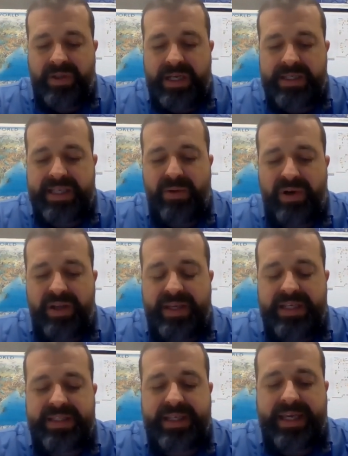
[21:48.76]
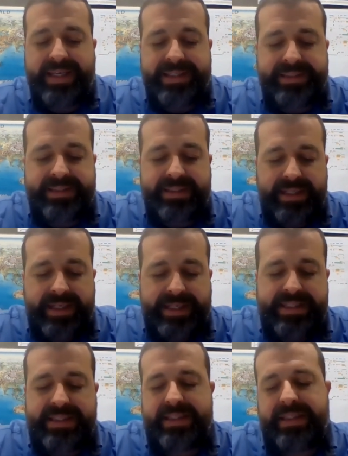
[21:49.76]
It's like one of these things.
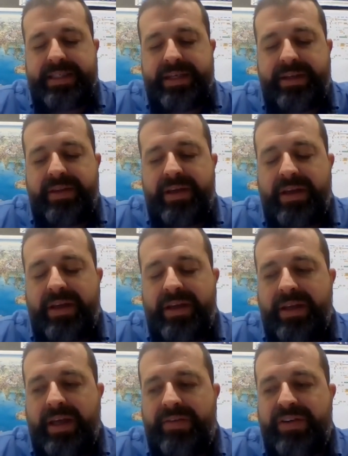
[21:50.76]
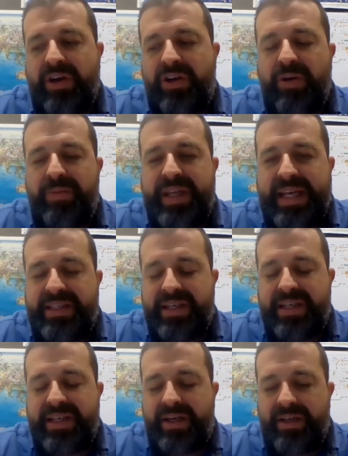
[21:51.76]
It's, you know, if you don't
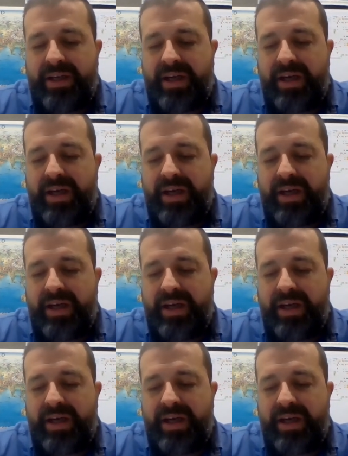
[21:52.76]
update a